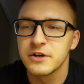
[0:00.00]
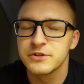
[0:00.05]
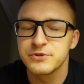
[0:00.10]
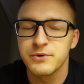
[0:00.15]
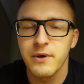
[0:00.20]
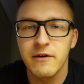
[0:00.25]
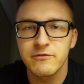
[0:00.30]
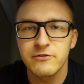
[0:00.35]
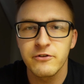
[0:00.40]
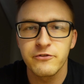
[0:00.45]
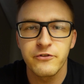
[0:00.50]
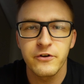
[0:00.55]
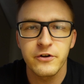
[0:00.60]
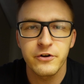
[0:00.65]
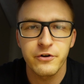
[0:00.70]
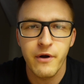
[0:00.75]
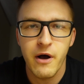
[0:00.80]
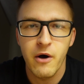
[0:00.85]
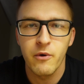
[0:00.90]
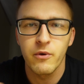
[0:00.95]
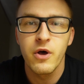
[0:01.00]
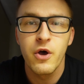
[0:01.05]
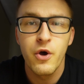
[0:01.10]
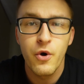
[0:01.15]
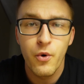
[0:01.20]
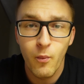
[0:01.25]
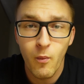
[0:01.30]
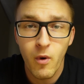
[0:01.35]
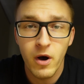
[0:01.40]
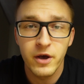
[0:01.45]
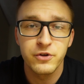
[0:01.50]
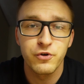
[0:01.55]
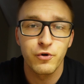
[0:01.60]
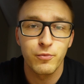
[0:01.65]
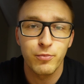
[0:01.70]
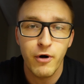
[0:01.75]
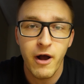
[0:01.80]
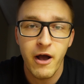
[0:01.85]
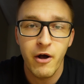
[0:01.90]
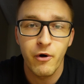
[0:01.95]
So you have to figure out what your
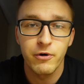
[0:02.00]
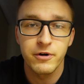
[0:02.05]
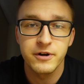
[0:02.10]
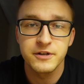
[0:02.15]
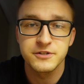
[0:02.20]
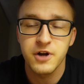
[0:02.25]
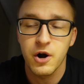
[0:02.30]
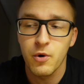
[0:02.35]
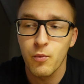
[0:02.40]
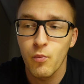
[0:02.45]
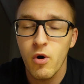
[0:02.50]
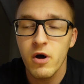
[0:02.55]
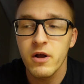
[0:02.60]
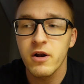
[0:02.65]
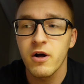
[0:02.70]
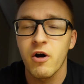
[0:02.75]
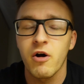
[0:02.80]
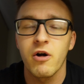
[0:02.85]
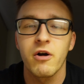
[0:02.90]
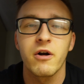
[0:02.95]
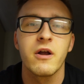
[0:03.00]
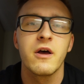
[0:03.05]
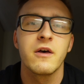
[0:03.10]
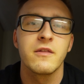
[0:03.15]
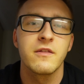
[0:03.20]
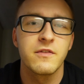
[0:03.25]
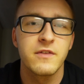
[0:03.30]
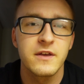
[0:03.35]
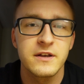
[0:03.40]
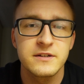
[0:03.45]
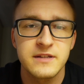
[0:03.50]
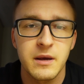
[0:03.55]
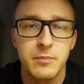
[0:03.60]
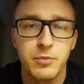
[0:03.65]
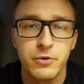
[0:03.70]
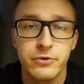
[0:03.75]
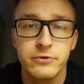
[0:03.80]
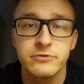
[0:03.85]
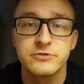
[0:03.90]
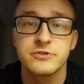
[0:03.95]
priorities are. What are the things that
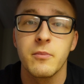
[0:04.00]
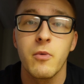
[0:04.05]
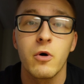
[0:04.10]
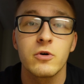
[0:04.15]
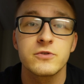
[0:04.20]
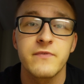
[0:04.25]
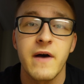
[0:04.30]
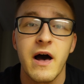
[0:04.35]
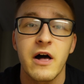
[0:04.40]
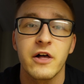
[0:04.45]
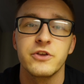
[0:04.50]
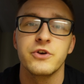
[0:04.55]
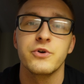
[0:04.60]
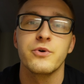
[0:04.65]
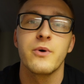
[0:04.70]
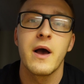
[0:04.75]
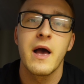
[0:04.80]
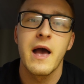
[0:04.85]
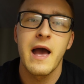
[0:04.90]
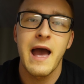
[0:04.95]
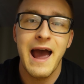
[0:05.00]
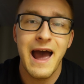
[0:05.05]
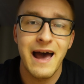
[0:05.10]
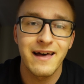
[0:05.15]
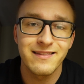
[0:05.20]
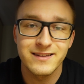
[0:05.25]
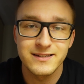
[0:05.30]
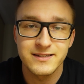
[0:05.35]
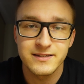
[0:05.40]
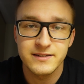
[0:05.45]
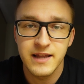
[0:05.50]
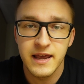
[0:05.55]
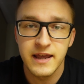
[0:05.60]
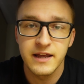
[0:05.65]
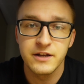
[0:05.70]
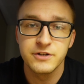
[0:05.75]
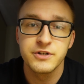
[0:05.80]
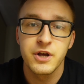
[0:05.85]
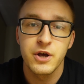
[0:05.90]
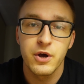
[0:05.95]
produce the most value at this
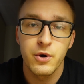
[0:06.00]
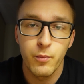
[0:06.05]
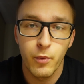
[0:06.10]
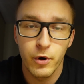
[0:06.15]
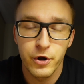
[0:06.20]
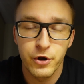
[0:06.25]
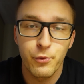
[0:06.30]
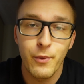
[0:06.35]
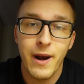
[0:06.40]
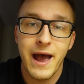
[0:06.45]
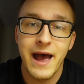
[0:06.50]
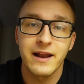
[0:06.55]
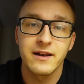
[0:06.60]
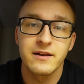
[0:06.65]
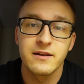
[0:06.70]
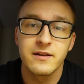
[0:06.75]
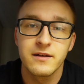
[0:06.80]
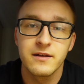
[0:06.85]
stage where you're at?